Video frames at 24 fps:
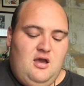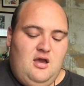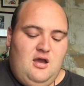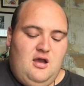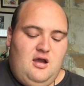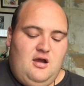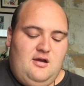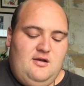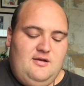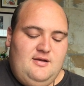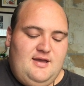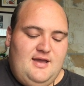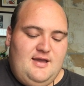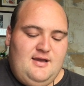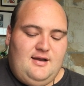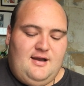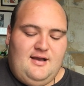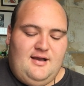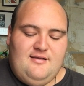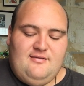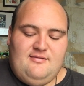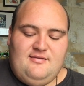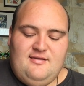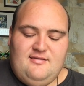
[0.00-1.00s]
Okay
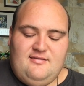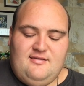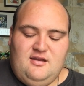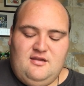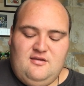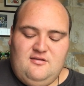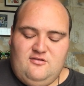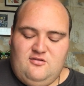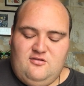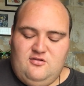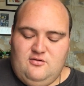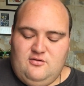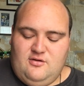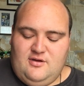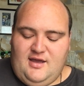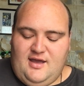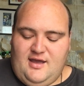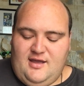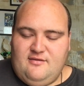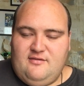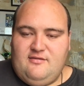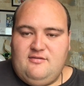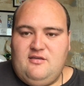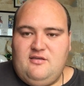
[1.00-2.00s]
guys, let's get into your
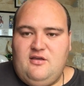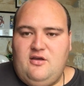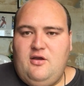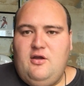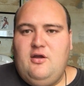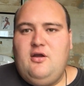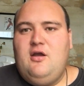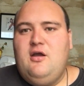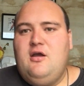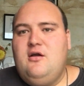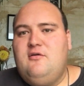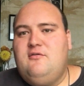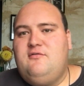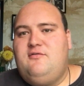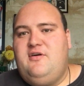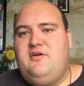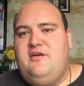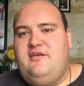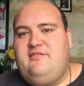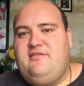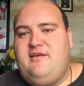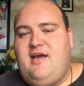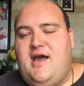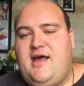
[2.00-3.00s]
cards. So
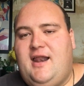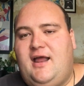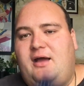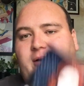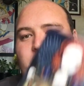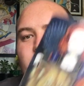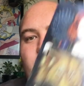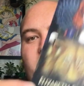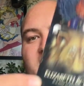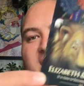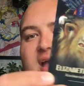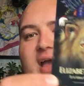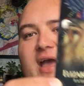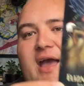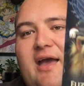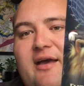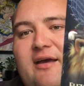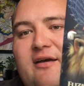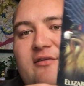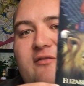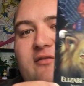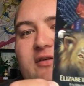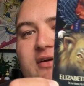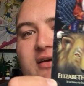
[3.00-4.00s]
first card up we
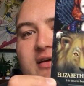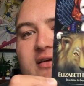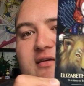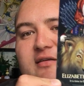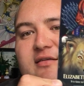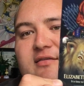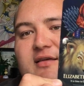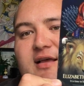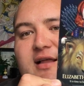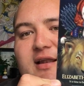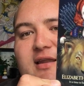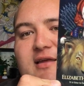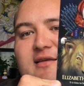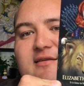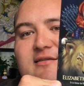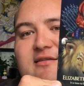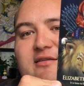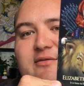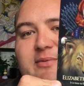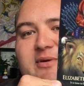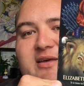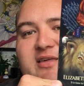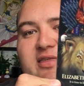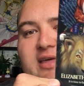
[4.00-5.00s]
have is
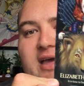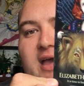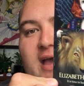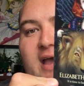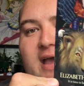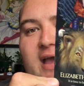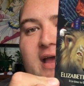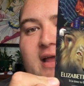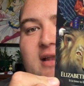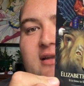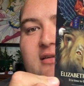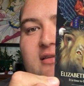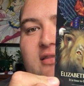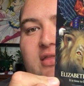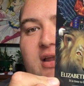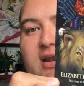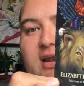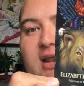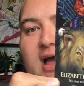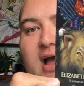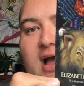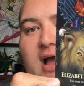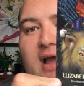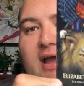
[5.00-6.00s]
Elizabeth and the
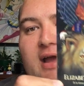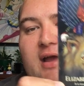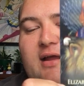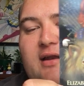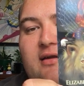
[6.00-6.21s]
Lion.